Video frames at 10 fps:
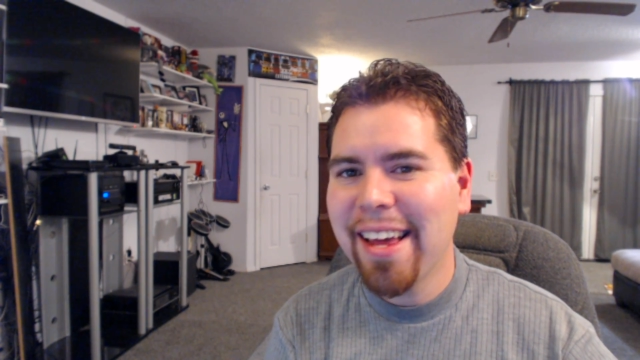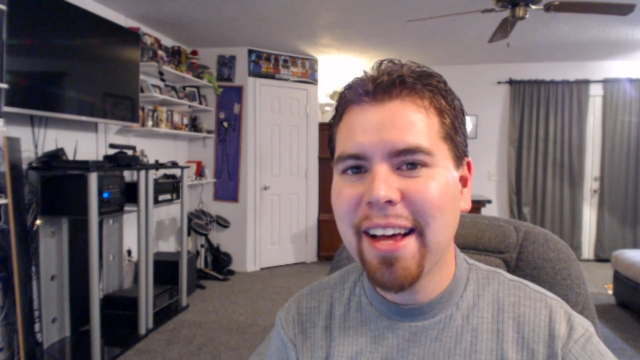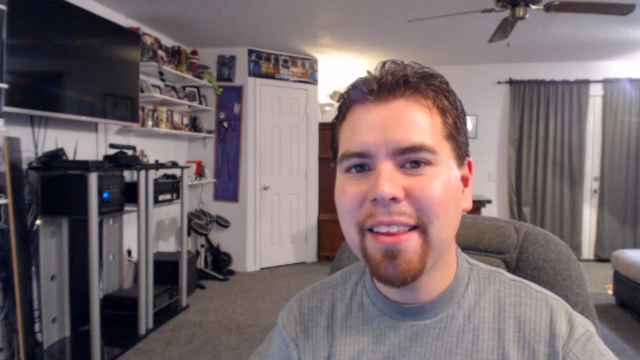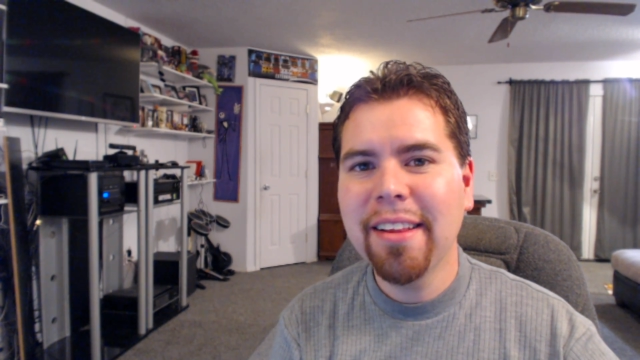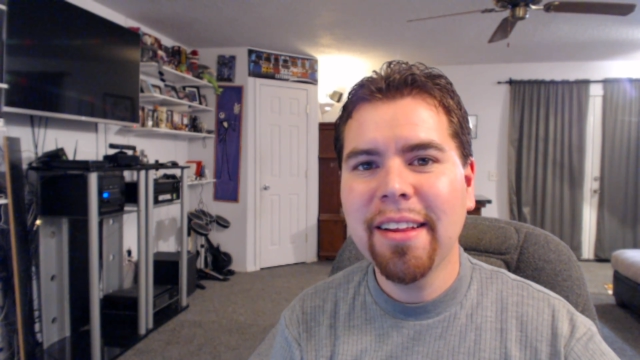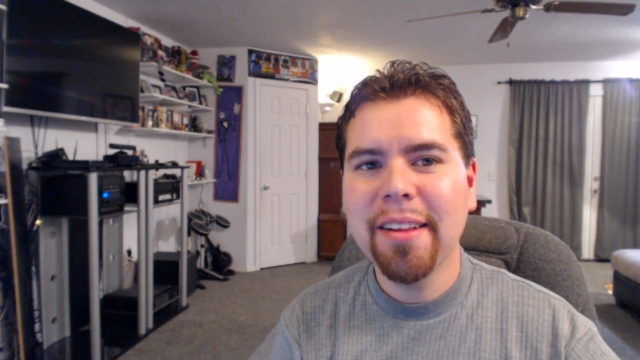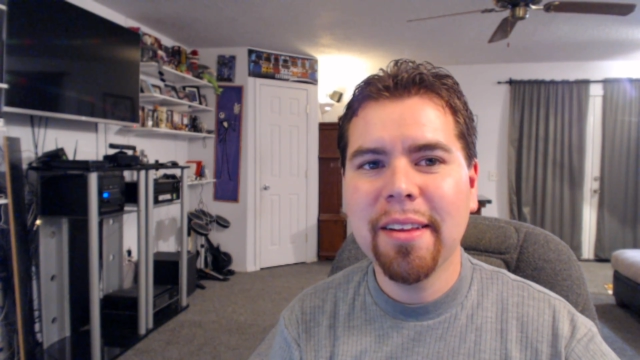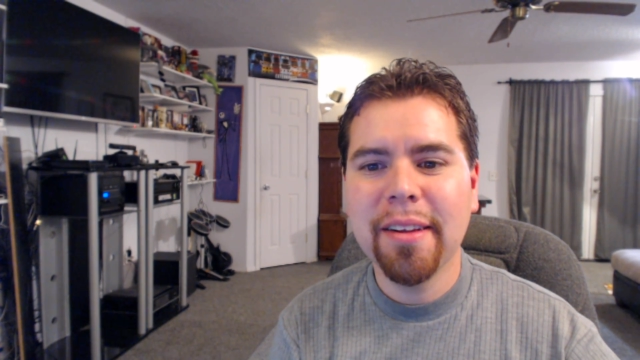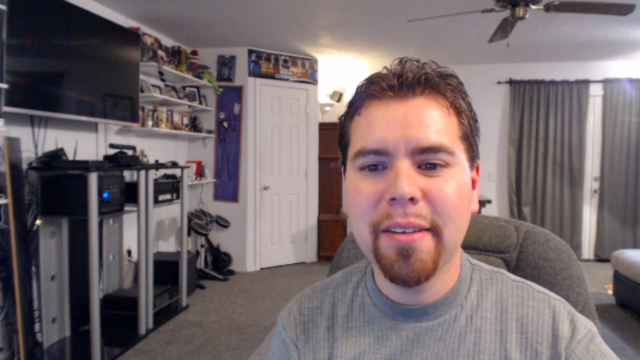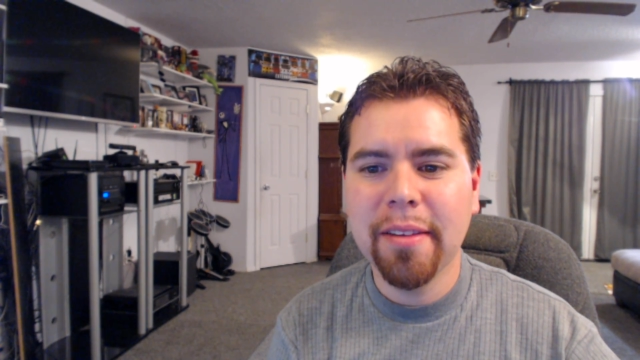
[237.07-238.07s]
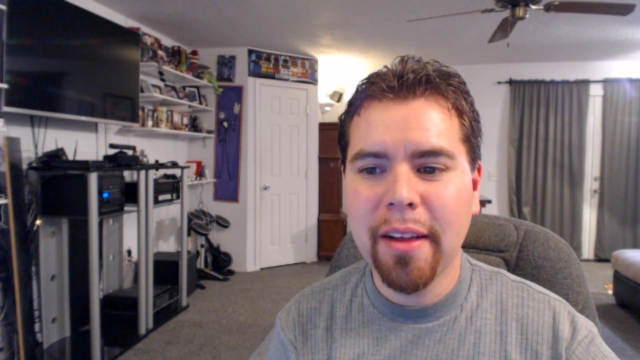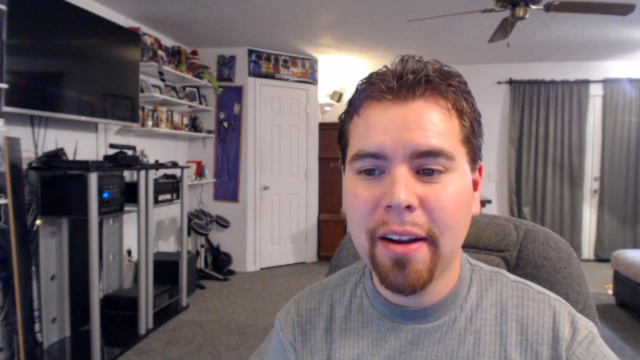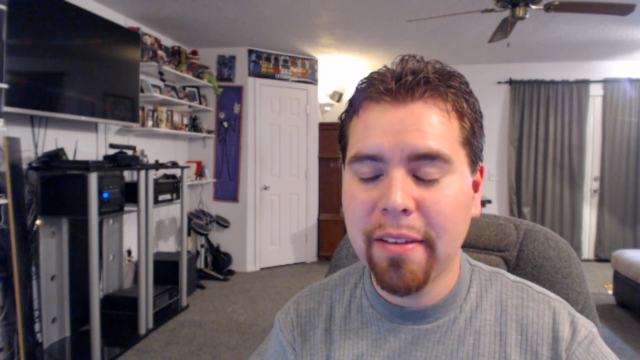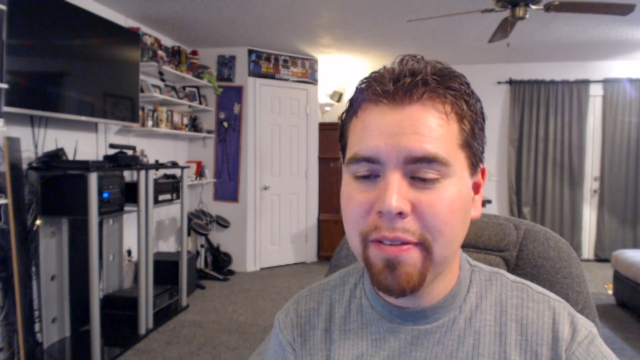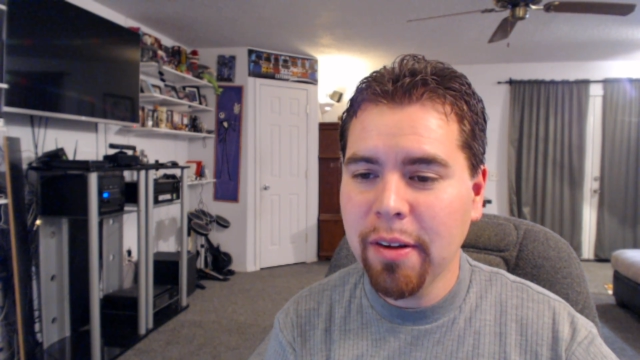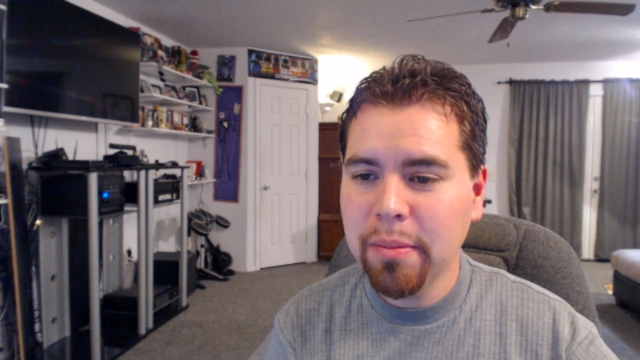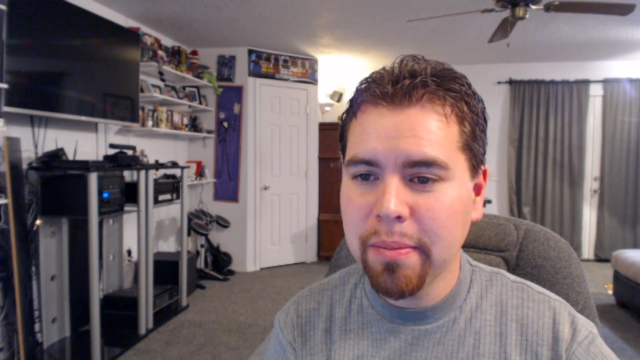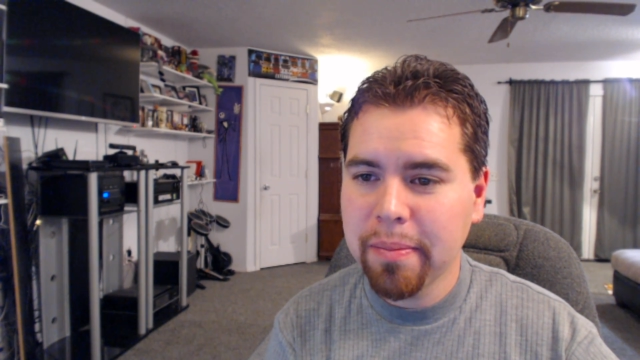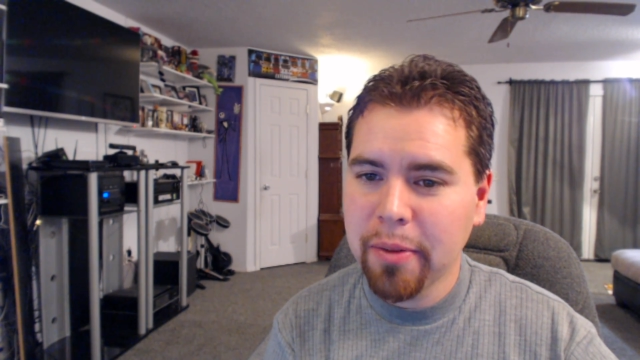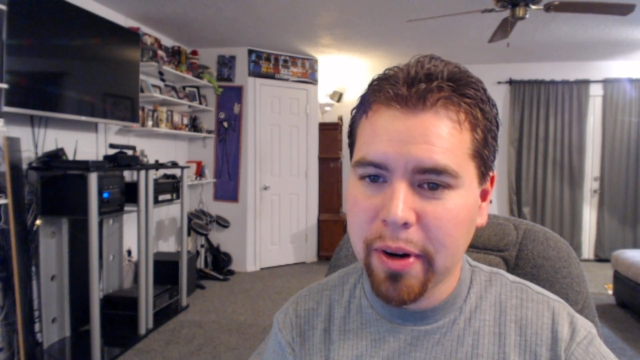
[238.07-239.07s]
Yeah, then the, the lot of the
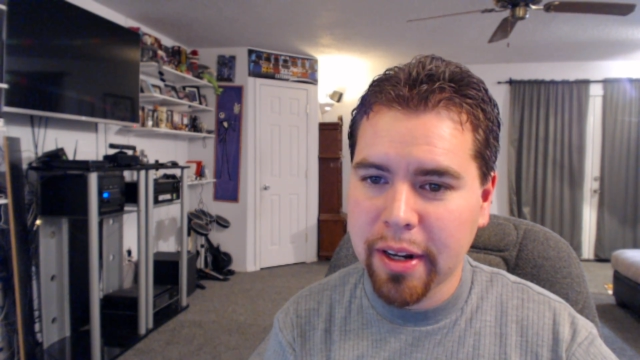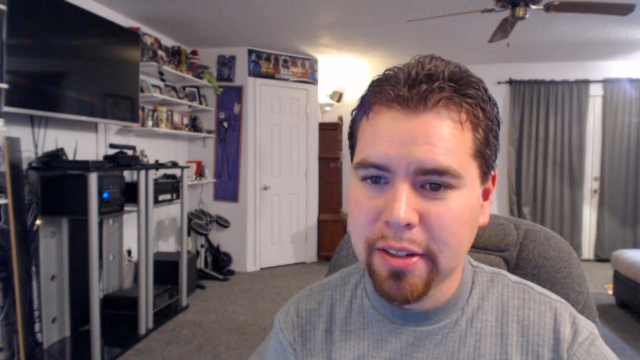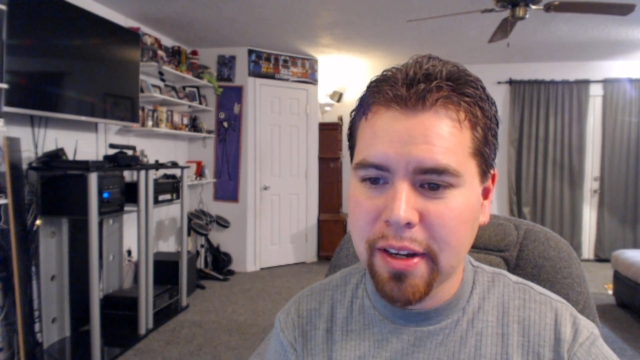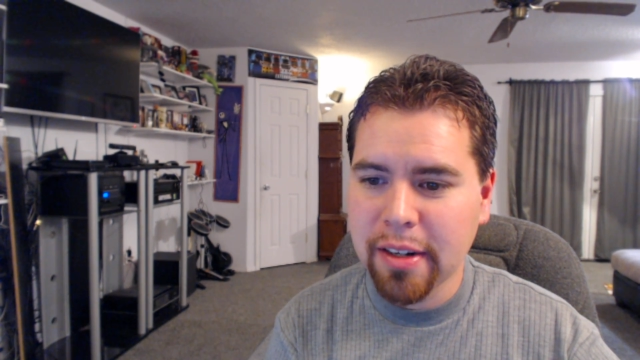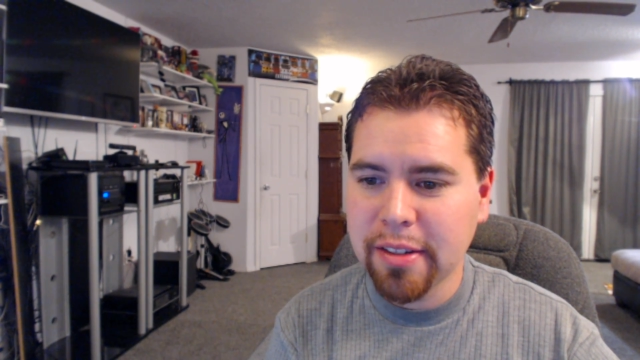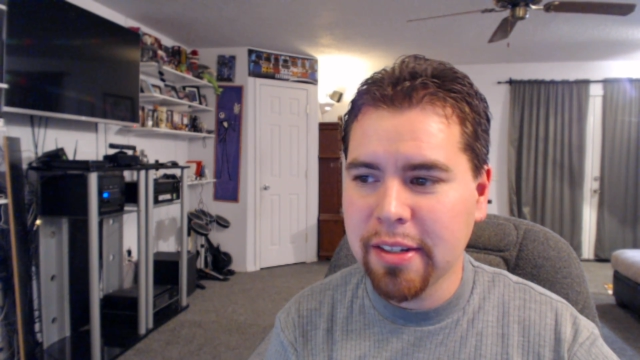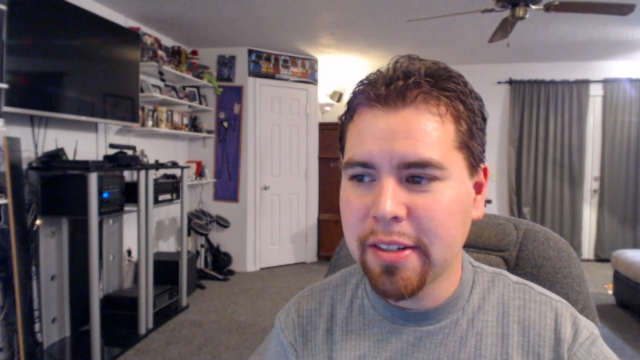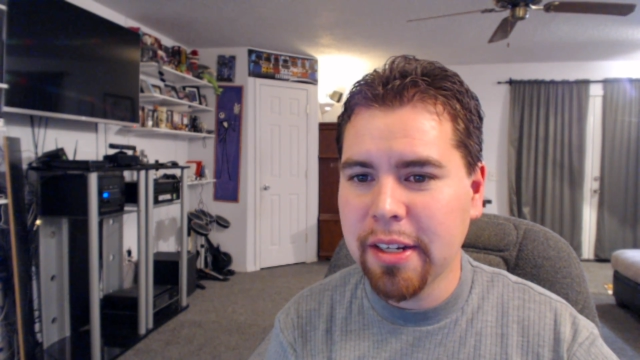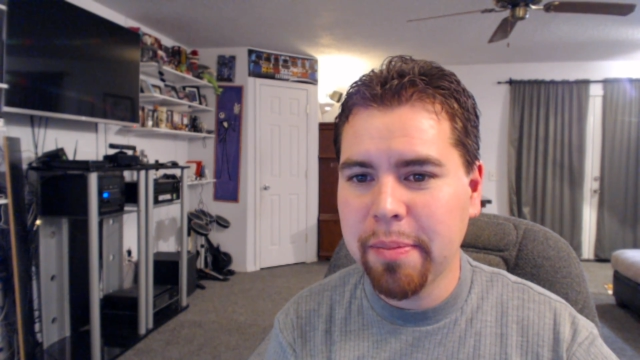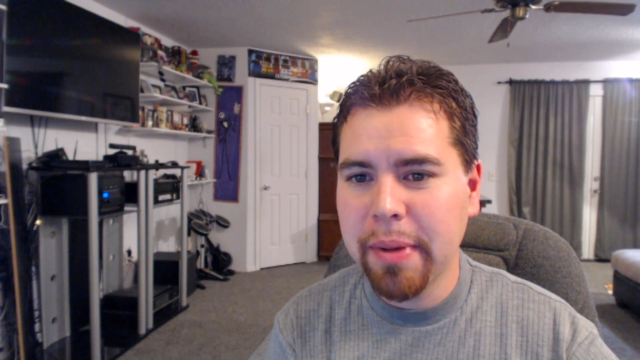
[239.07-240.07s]
film critics got to see a sneak